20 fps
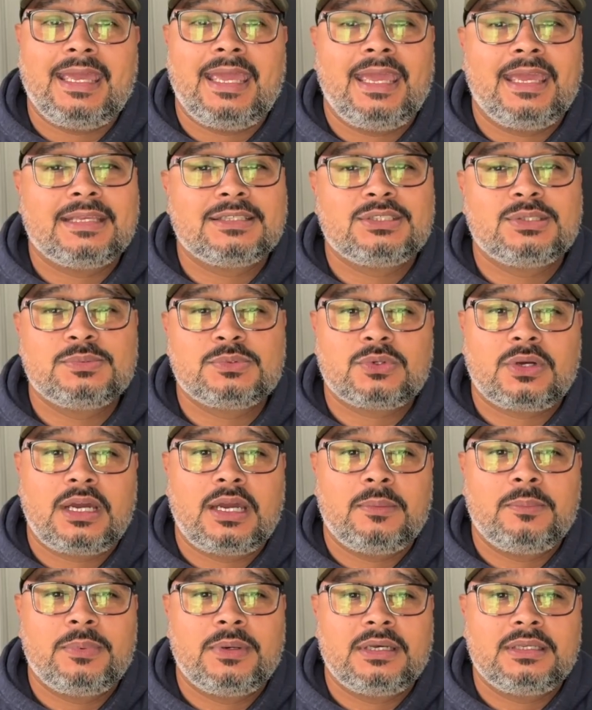and
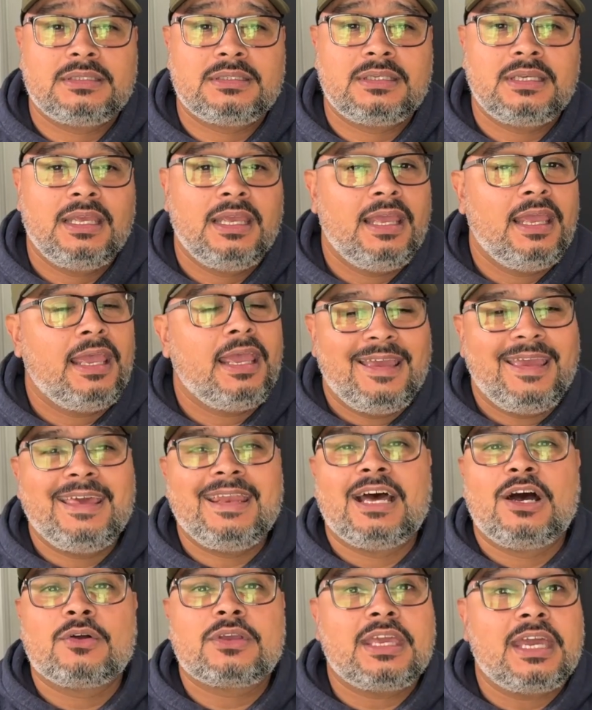subscribe button, and
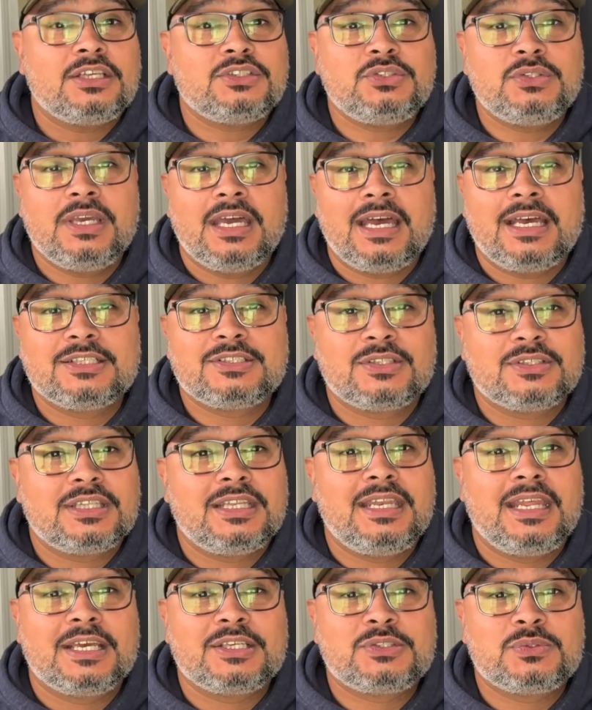I'll catch you guys on the
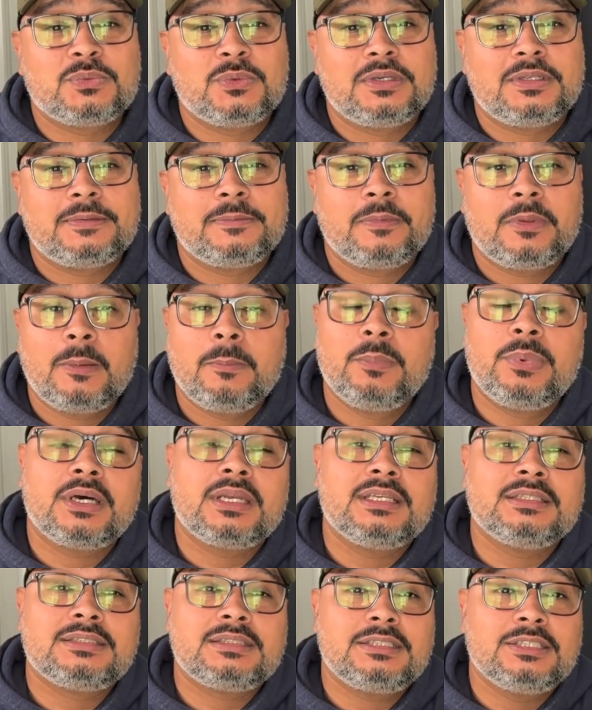next one. But
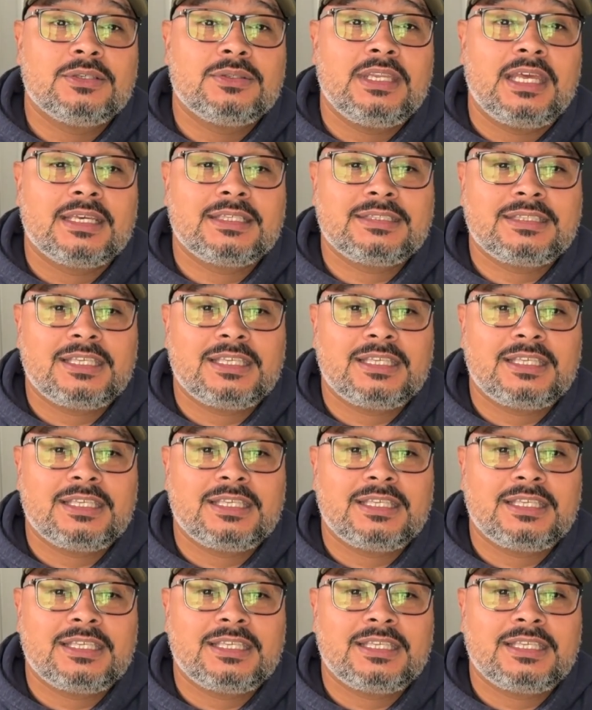until next